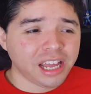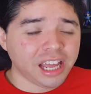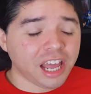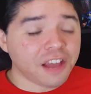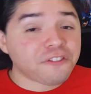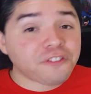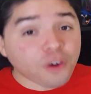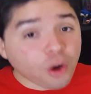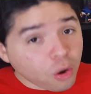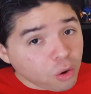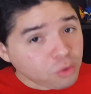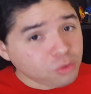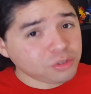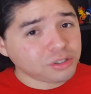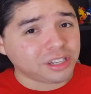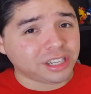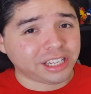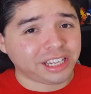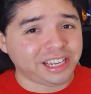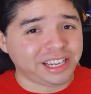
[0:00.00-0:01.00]
If
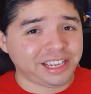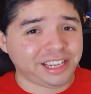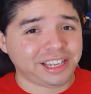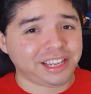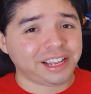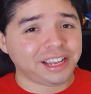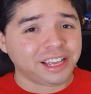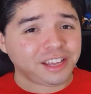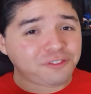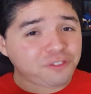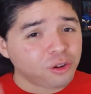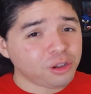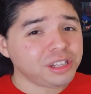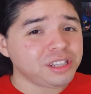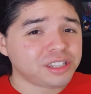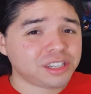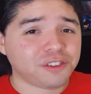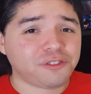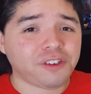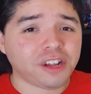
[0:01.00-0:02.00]
only
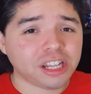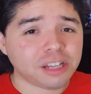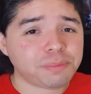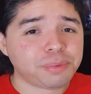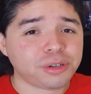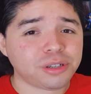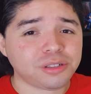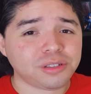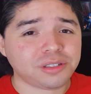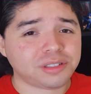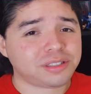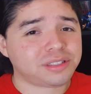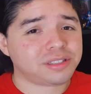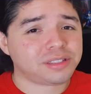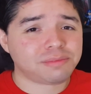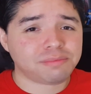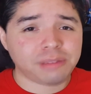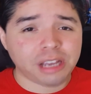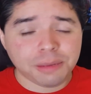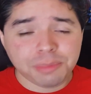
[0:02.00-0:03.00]
the
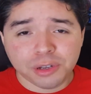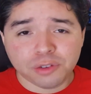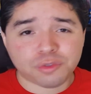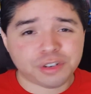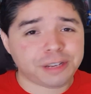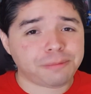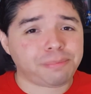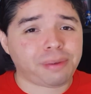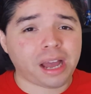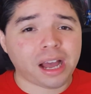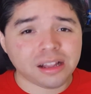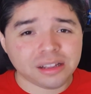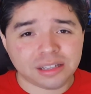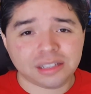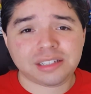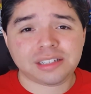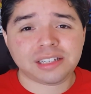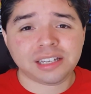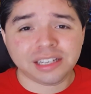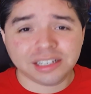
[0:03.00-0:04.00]
developers maybe
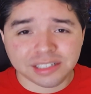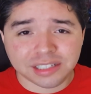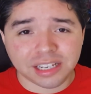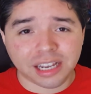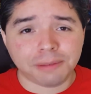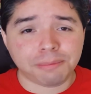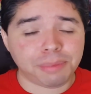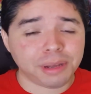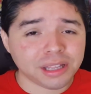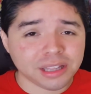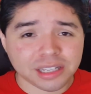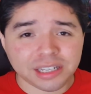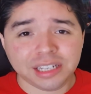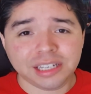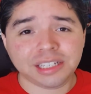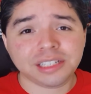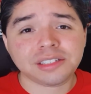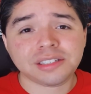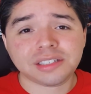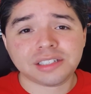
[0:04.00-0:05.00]
rebalanced his
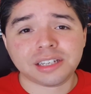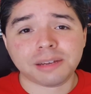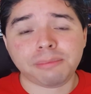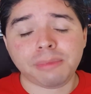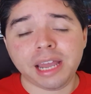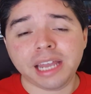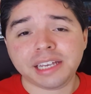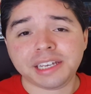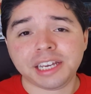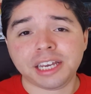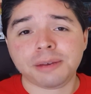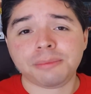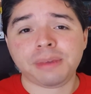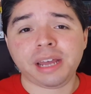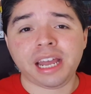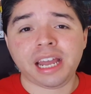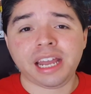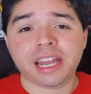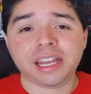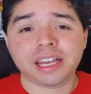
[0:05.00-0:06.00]
abilities to make him
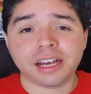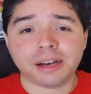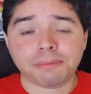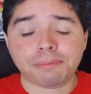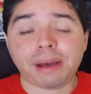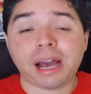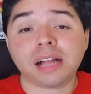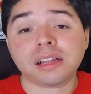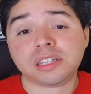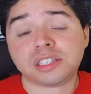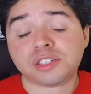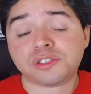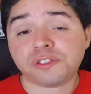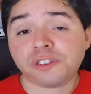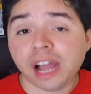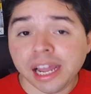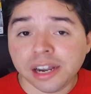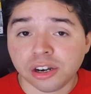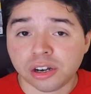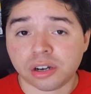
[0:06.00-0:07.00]
a balanced
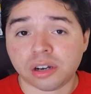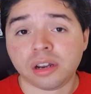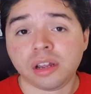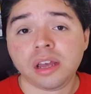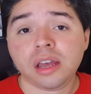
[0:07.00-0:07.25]
fighter.